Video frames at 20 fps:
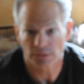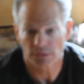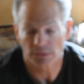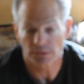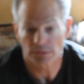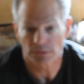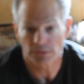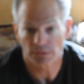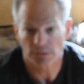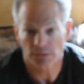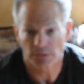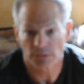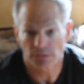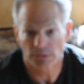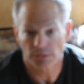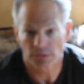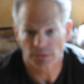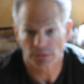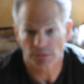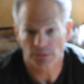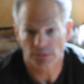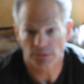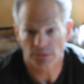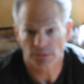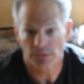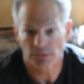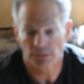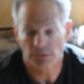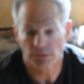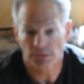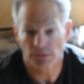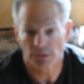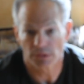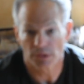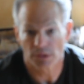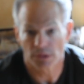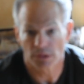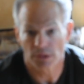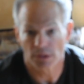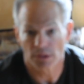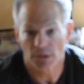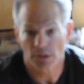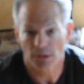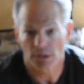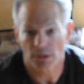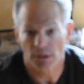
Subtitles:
[no speech]